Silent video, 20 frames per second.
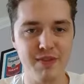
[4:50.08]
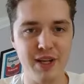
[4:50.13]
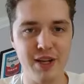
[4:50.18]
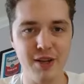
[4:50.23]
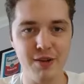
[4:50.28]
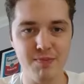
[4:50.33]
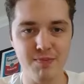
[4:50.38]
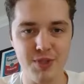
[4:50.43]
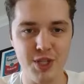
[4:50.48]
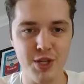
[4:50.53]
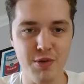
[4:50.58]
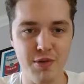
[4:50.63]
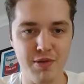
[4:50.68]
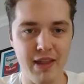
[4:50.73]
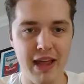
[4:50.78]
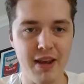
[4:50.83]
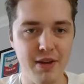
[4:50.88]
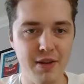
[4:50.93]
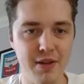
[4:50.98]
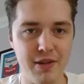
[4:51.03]
your two
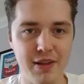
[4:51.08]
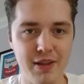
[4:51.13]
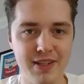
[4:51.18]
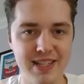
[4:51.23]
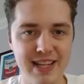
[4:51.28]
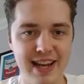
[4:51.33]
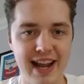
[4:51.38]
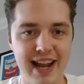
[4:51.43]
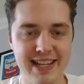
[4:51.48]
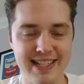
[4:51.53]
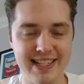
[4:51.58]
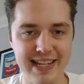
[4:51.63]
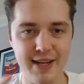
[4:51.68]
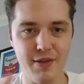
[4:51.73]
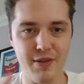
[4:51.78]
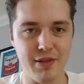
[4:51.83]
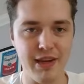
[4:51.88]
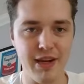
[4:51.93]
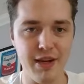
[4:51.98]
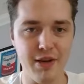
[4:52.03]
cents and
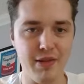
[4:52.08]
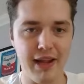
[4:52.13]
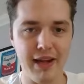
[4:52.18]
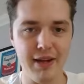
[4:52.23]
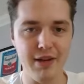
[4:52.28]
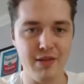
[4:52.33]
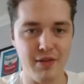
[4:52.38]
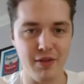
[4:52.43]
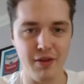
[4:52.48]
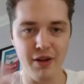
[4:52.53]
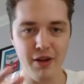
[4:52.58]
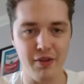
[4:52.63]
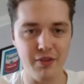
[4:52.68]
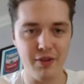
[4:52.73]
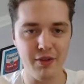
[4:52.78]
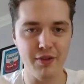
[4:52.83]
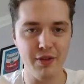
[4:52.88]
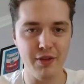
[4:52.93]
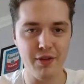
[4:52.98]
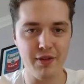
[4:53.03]
ideas and insights
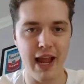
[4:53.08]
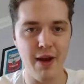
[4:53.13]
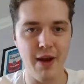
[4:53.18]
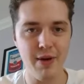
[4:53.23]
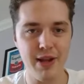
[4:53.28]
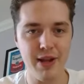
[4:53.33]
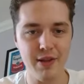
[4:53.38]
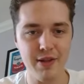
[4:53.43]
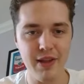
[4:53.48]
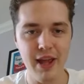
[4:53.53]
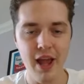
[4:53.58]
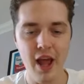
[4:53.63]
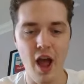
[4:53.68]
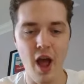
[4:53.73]
on those areas.